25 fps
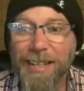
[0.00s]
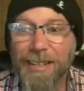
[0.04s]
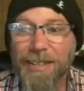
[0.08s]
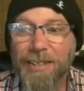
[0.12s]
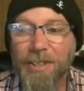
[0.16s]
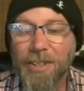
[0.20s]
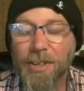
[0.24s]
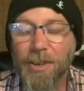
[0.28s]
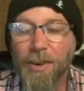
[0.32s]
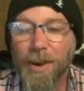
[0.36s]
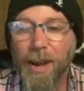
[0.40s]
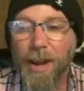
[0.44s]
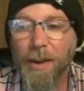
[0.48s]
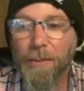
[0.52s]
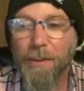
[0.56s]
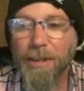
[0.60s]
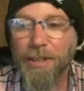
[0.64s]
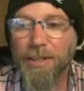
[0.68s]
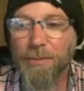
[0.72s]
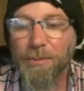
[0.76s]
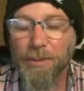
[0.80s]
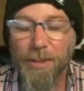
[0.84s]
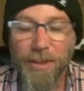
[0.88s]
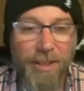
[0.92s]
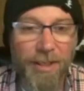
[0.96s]
And so I
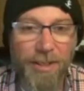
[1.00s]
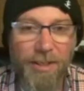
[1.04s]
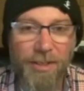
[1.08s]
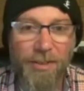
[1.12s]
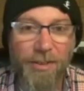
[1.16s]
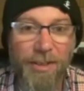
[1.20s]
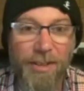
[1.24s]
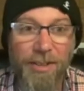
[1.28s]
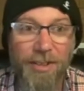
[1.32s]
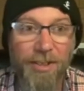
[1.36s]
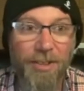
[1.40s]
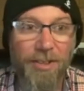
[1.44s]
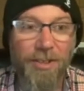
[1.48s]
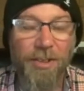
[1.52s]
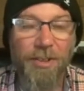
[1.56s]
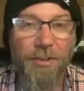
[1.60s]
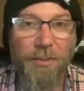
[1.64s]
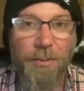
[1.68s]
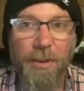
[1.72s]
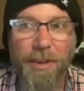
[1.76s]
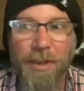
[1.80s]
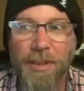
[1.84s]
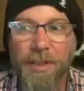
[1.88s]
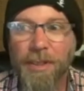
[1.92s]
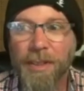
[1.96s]
wasn't really so concerned
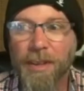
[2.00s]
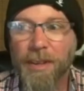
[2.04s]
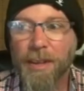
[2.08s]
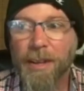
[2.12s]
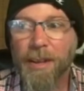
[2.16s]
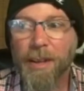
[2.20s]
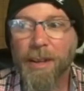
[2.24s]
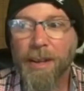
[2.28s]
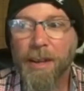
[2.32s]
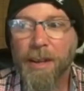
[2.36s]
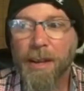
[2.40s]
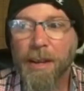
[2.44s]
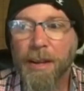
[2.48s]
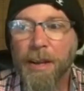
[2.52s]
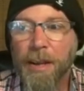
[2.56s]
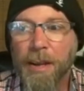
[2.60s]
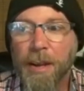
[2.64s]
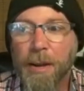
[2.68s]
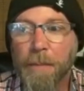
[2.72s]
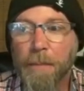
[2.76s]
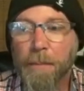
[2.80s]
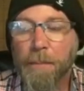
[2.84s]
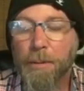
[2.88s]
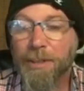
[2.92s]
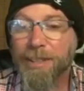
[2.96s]
with
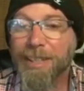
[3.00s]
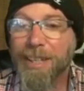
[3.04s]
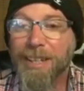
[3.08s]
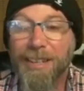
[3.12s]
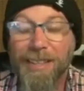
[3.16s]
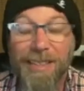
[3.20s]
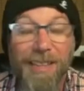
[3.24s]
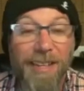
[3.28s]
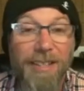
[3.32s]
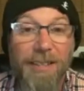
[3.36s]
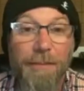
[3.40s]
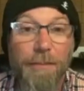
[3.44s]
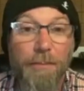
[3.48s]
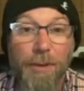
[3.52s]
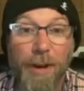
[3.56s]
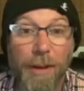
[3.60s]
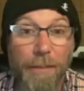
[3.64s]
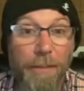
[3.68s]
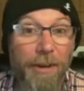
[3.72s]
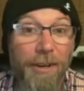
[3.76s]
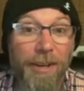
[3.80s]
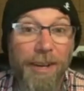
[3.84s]
presenting things in proper